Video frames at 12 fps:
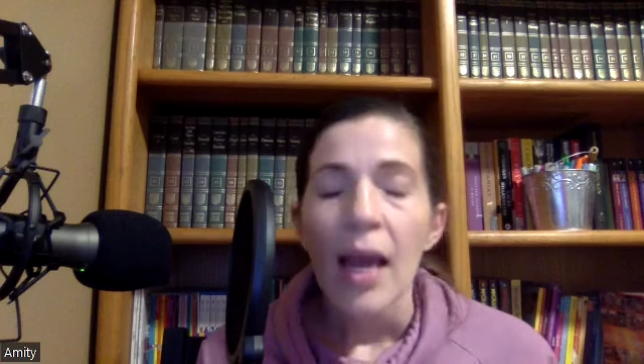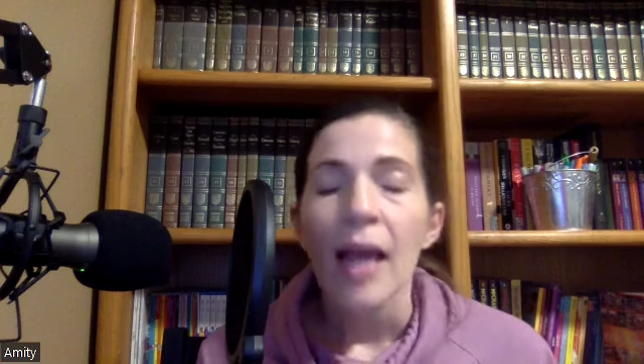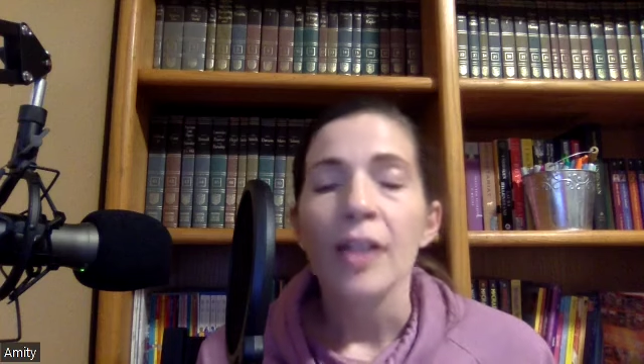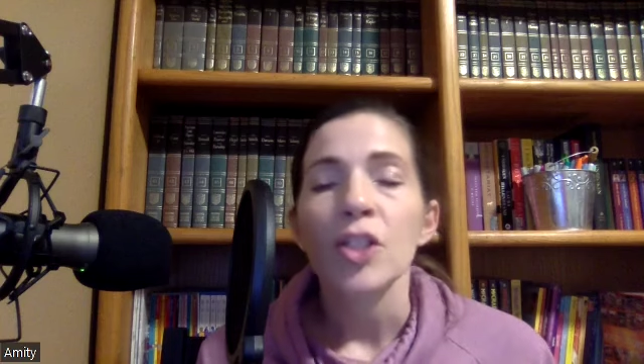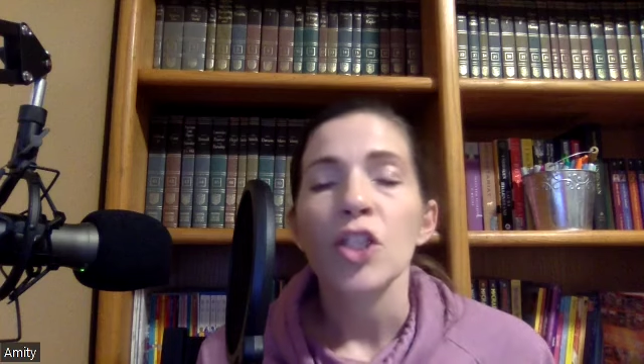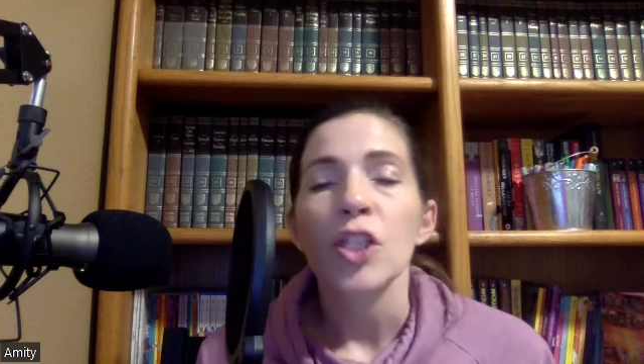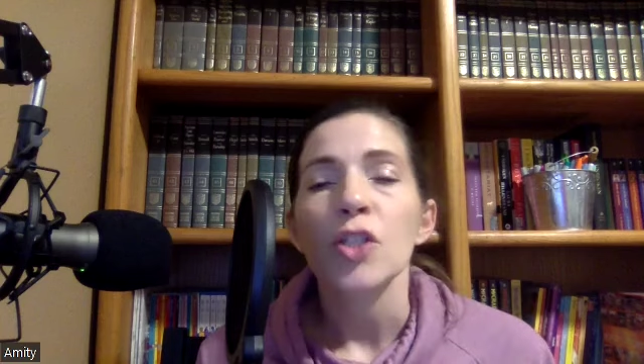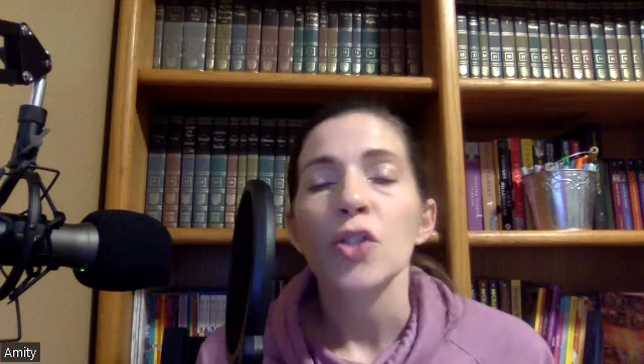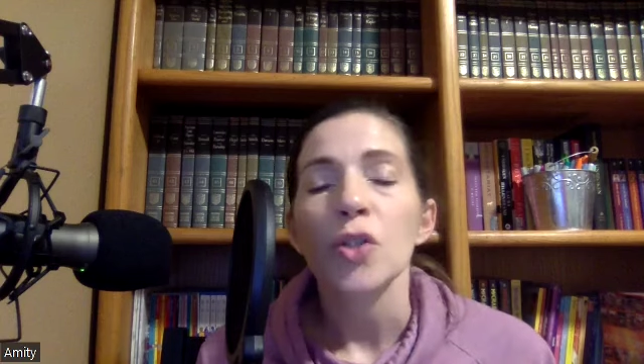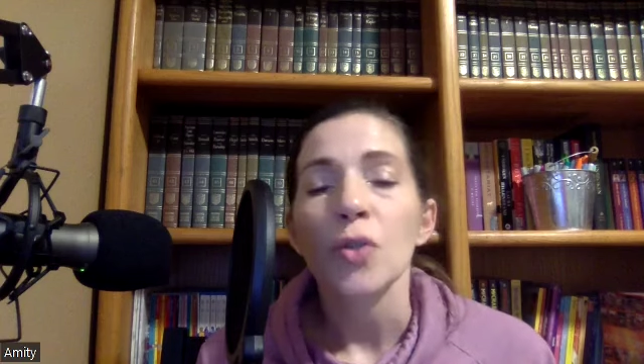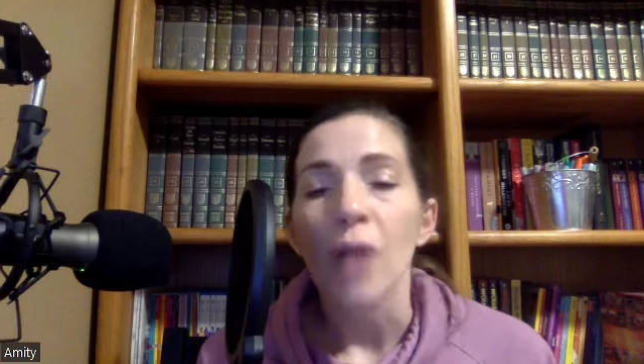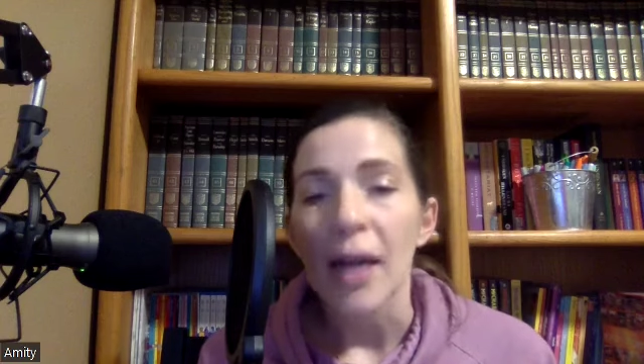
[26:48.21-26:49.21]
And she
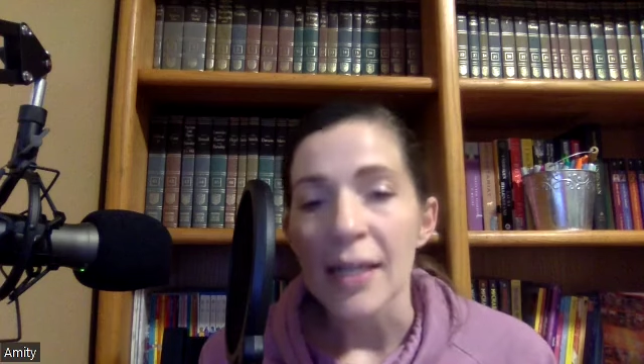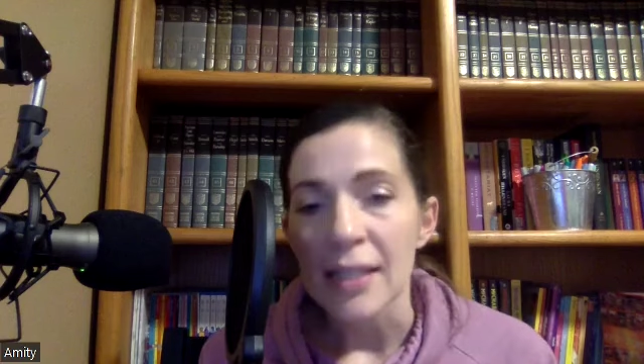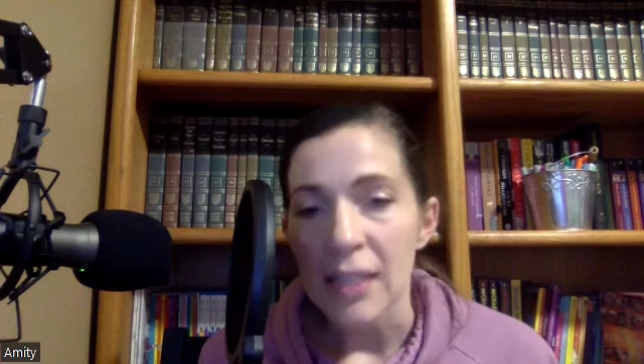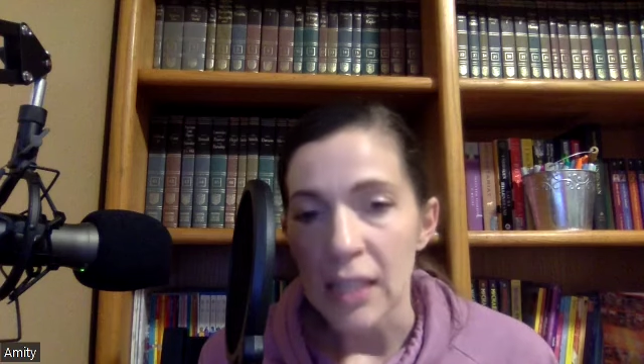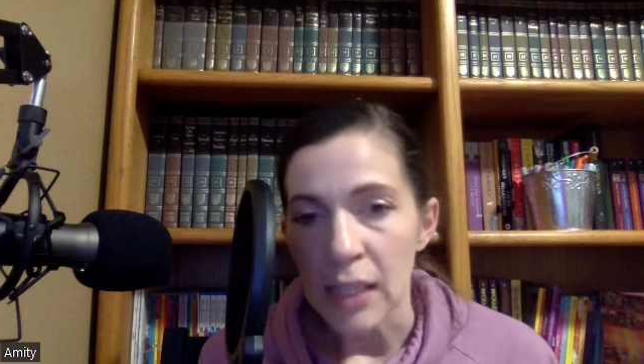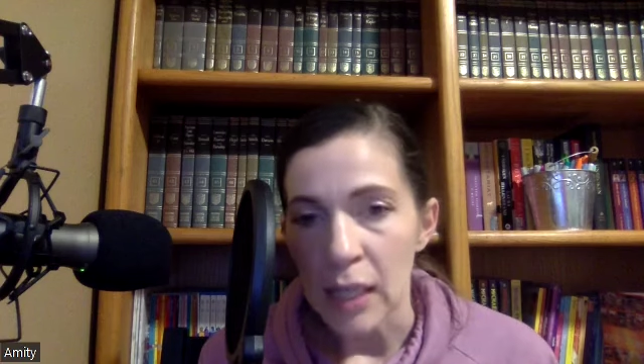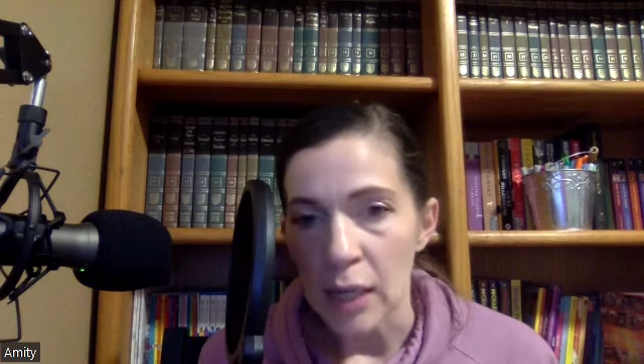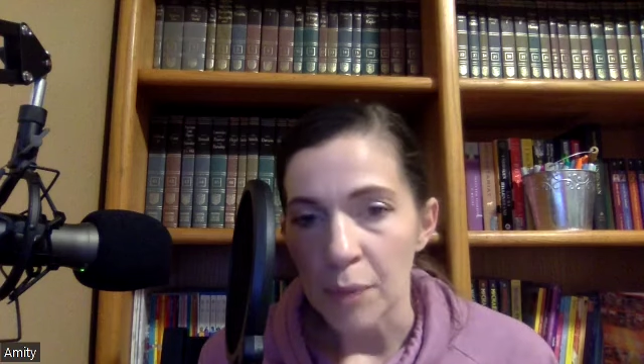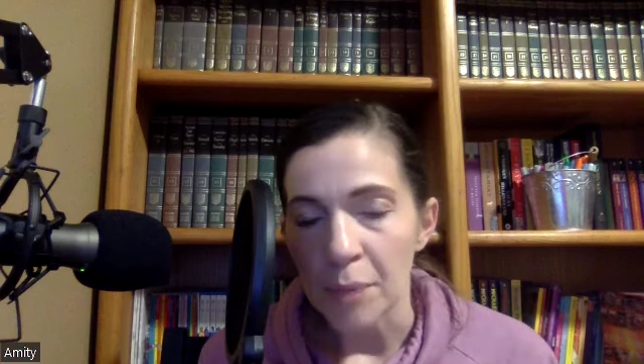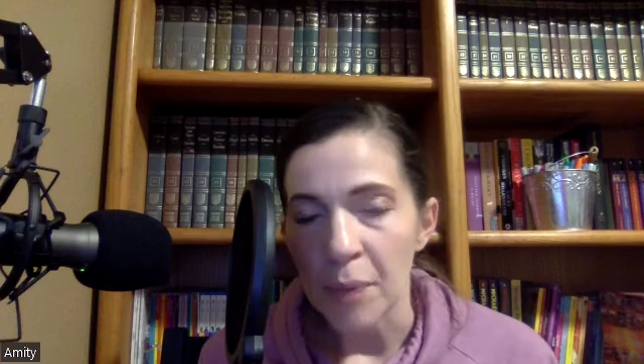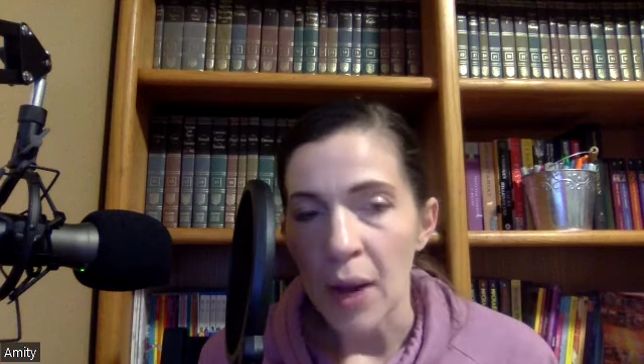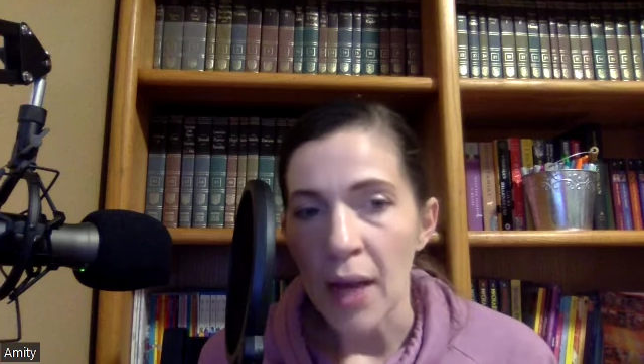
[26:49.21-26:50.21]
tries to eat it,
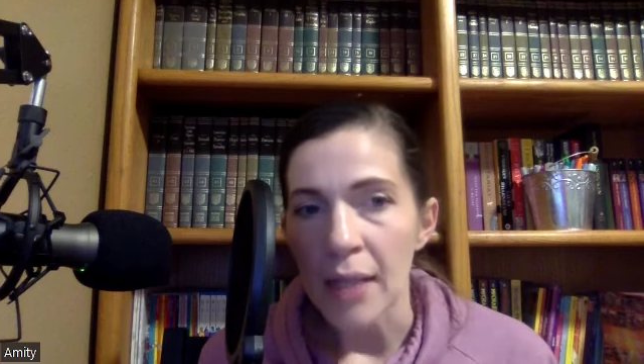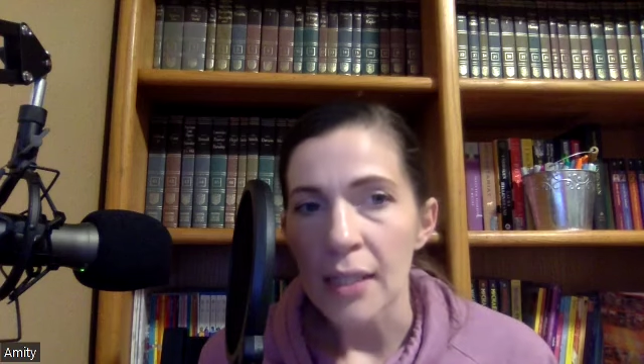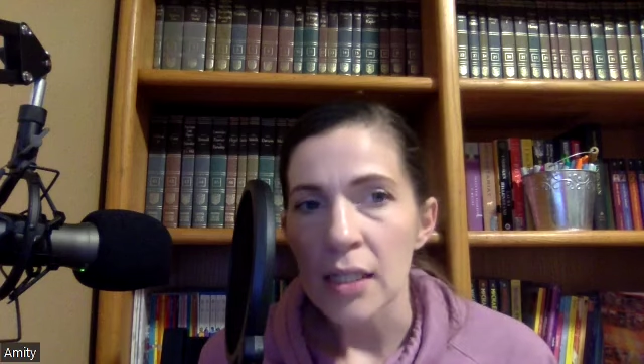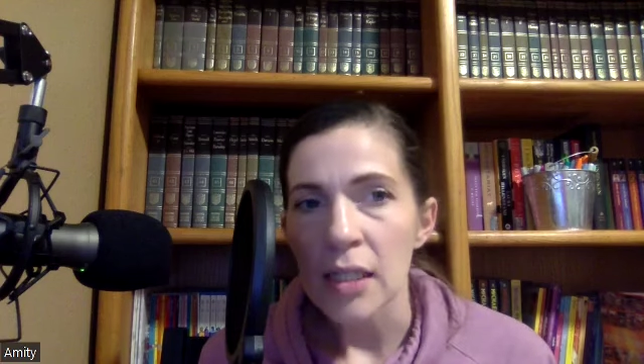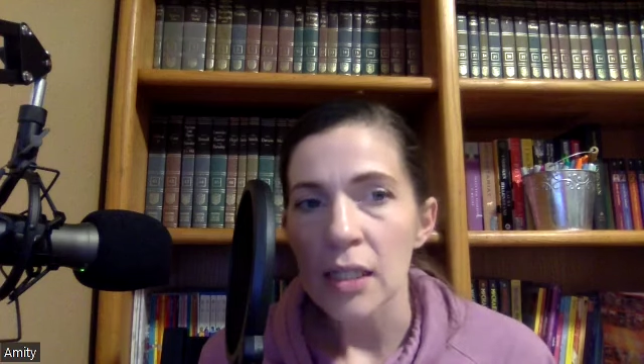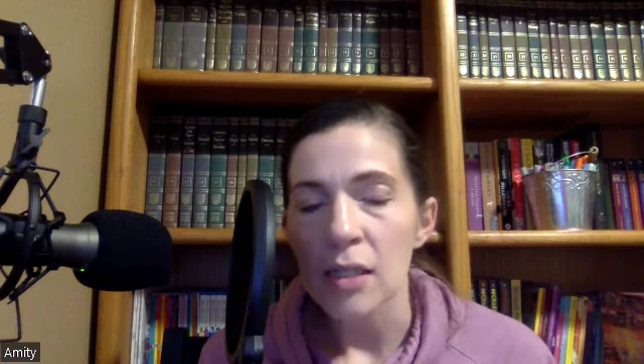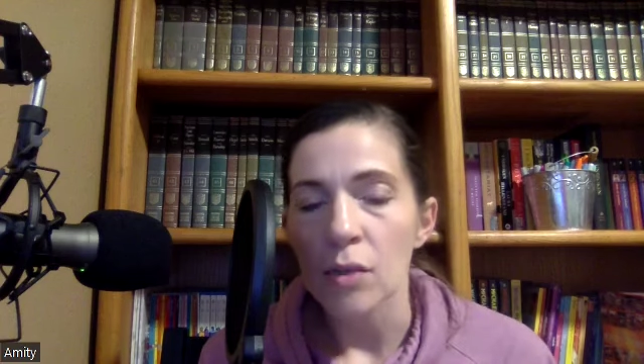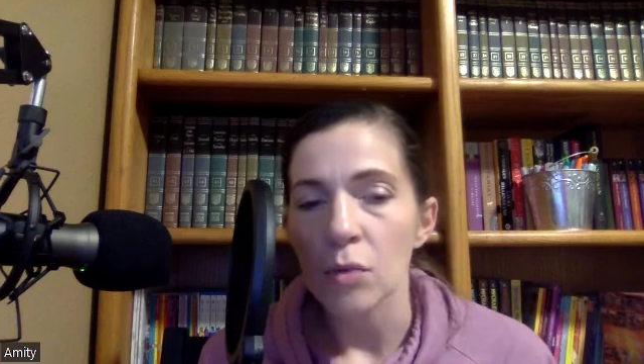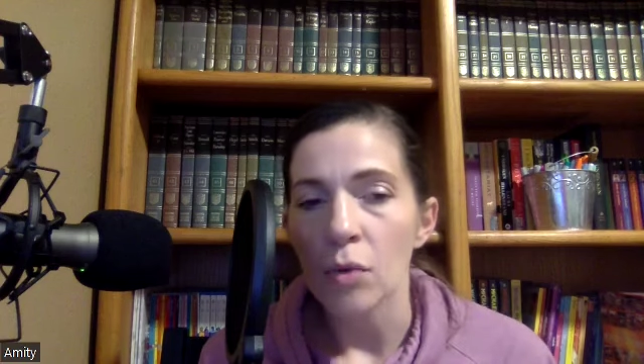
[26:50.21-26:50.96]
but